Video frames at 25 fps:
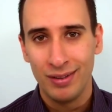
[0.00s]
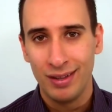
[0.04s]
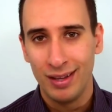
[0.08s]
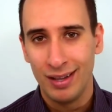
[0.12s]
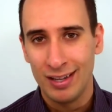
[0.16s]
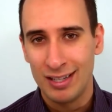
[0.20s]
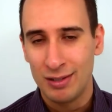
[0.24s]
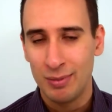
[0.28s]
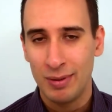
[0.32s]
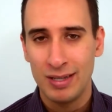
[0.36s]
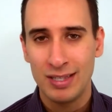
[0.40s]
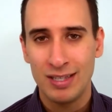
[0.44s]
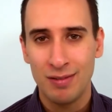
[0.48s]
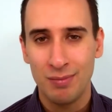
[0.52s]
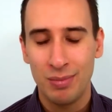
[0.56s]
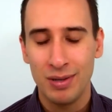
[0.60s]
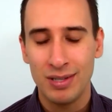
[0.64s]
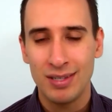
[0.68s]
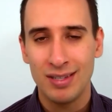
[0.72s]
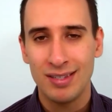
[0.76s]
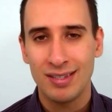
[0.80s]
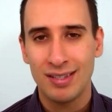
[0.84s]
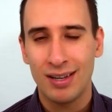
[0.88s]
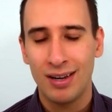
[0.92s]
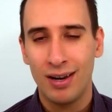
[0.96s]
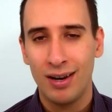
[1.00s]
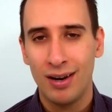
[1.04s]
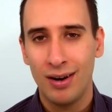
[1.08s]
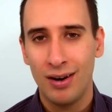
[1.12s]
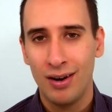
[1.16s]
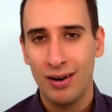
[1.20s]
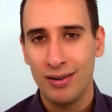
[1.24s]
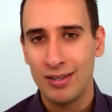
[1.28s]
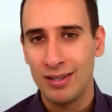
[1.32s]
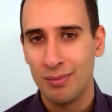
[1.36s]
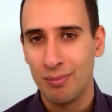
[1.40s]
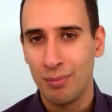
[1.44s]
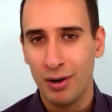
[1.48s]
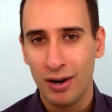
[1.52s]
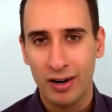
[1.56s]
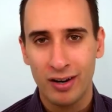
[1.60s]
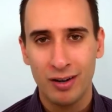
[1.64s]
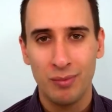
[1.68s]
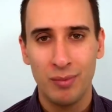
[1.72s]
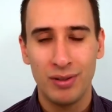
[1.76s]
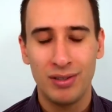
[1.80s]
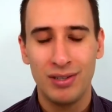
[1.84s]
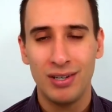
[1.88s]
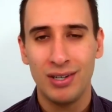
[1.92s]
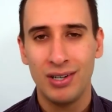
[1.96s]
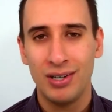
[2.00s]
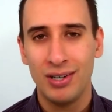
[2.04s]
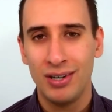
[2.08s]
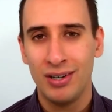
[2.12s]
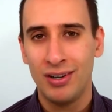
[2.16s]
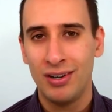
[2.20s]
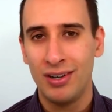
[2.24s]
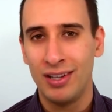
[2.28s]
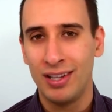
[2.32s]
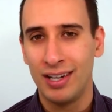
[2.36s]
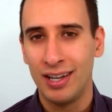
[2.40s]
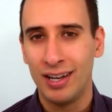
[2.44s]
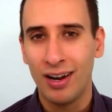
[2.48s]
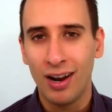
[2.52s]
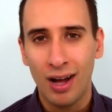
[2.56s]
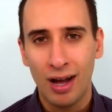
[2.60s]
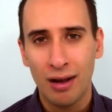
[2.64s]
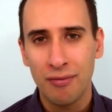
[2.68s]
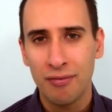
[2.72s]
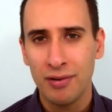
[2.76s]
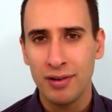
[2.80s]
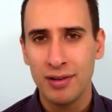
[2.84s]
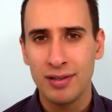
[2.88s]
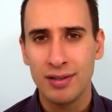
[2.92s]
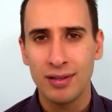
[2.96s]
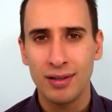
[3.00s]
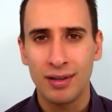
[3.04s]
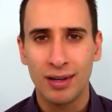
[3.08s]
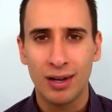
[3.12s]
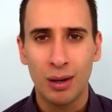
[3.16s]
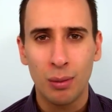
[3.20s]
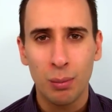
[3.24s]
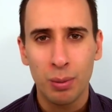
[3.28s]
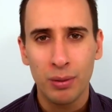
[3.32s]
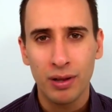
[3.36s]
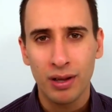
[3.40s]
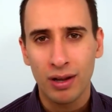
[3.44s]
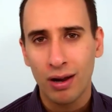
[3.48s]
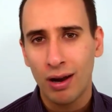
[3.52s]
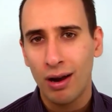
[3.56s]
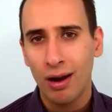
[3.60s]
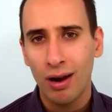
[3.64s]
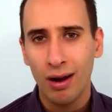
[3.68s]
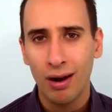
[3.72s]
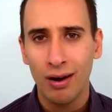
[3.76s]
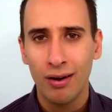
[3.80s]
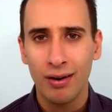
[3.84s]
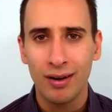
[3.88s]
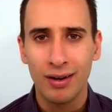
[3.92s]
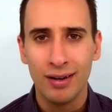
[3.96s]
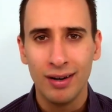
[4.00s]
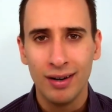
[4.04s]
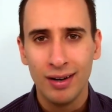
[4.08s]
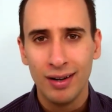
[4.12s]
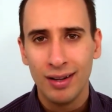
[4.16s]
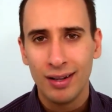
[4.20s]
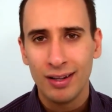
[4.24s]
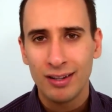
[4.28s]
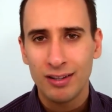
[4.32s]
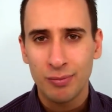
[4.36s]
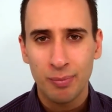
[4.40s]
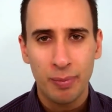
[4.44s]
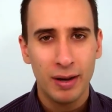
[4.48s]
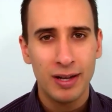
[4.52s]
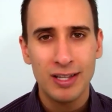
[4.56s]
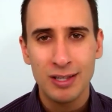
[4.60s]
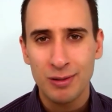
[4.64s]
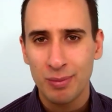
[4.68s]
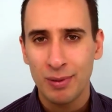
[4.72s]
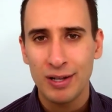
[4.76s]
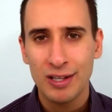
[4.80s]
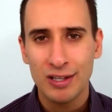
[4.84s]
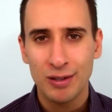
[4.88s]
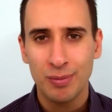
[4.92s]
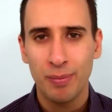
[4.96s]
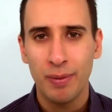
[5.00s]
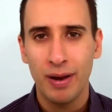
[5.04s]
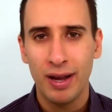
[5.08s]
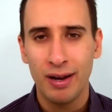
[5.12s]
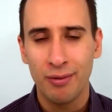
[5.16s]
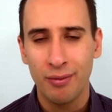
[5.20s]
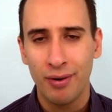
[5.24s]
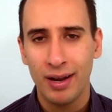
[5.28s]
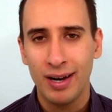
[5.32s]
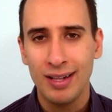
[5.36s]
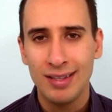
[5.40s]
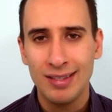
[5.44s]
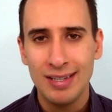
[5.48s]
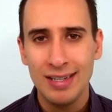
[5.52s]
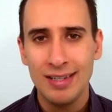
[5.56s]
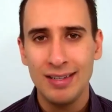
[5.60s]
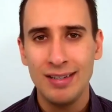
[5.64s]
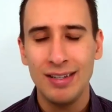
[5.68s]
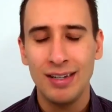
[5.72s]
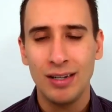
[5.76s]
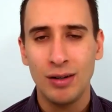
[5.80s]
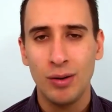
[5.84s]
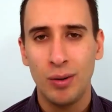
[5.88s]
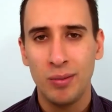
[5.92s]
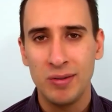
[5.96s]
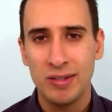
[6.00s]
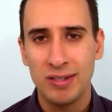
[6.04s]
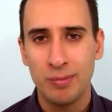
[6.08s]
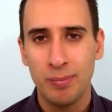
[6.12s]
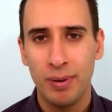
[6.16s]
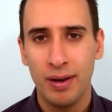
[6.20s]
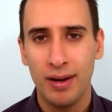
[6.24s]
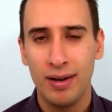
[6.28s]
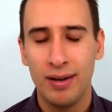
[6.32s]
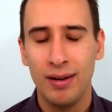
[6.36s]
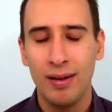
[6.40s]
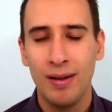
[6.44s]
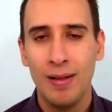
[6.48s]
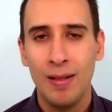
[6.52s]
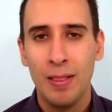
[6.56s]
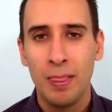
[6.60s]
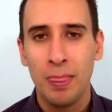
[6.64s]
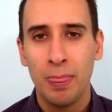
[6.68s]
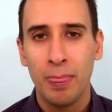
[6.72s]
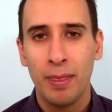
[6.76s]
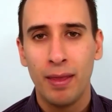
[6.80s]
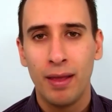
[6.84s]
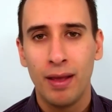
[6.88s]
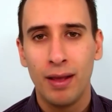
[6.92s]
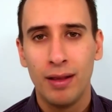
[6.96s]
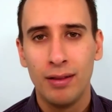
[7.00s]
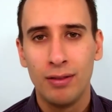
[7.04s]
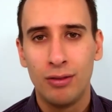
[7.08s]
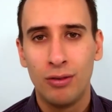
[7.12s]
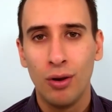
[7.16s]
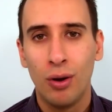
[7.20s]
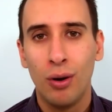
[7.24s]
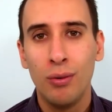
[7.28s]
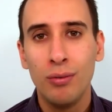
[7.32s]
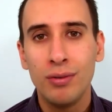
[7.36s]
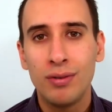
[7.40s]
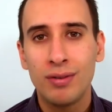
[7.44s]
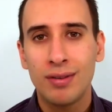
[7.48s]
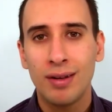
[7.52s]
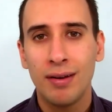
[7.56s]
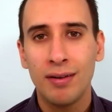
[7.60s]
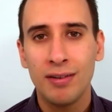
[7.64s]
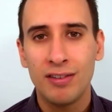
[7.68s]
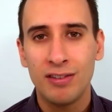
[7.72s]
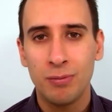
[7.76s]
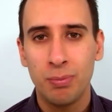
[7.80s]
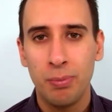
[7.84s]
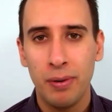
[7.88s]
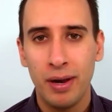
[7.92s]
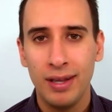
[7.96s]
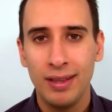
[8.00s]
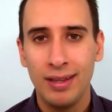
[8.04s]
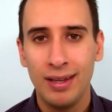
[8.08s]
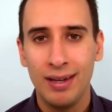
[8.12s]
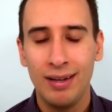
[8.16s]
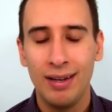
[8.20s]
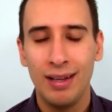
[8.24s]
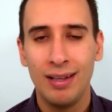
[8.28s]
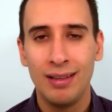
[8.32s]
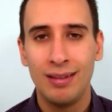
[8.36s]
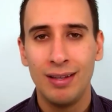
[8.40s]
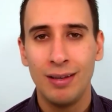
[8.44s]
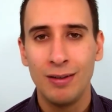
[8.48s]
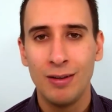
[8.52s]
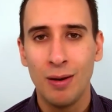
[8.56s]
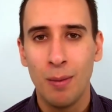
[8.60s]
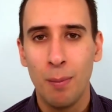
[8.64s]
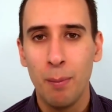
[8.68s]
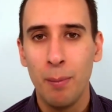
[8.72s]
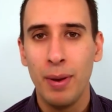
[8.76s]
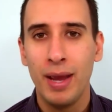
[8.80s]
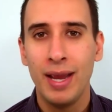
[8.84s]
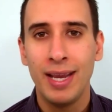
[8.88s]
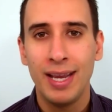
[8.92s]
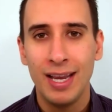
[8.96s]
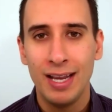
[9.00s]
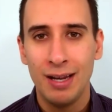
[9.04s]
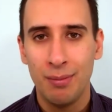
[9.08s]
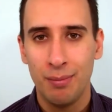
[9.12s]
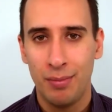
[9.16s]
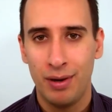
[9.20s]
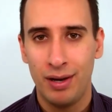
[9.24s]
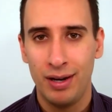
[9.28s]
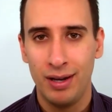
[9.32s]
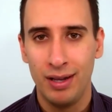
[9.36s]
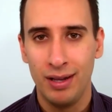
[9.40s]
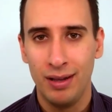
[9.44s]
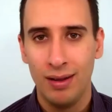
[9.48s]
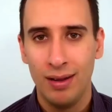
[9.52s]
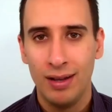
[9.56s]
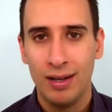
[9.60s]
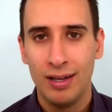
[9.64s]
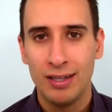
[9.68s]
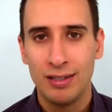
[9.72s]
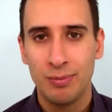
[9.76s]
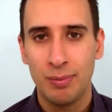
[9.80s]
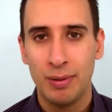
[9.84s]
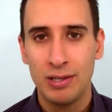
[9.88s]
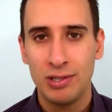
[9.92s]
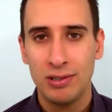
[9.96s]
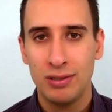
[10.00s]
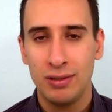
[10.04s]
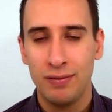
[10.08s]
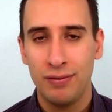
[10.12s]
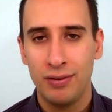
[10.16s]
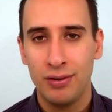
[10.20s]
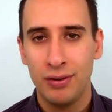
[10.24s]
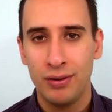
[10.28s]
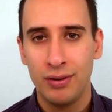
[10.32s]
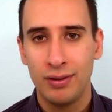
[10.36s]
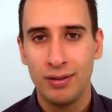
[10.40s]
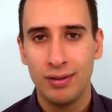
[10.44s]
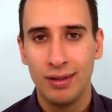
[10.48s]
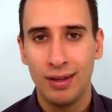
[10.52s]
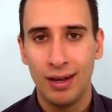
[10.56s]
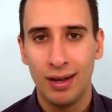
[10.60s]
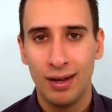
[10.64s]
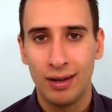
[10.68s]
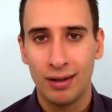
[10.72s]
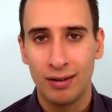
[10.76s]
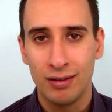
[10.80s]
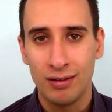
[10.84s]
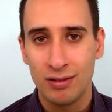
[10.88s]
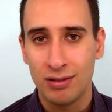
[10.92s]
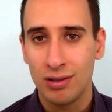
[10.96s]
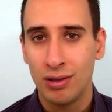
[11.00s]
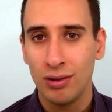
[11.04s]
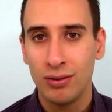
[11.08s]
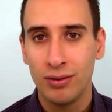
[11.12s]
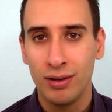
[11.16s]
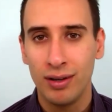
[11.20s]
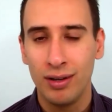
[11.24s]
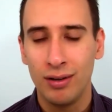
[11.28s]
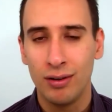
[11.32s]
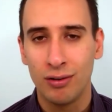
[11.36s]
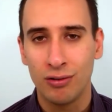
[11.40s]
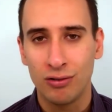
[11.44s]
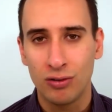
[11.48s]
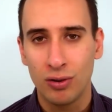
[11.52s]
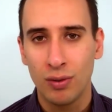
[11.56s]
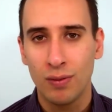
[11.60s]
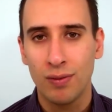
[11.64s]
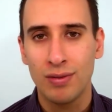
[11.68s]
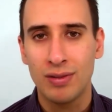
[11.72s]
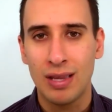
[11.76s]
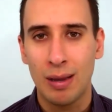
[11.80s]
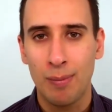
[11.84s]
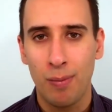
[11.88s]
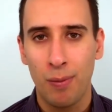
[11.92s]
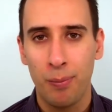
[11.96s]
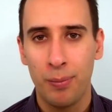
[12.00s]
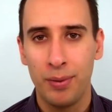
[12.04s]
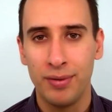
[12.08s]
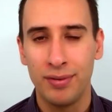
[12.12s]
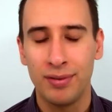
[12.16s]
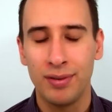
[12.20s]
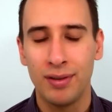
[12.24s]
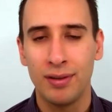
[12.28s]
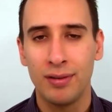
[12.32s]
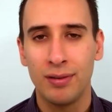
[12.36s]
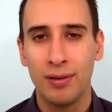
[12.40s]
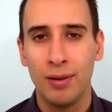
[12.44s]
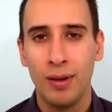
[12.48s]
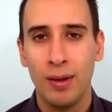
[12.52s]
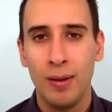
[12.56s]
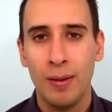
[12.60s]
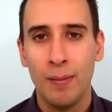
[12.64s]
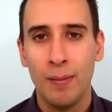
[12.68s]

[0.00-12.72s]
expensive business cards and marketing material and an office and a company car and spend, spend, spend, right? It's easy to go and spend. Don't start spending until you're making money, especially if you're in a consulting or service type of business.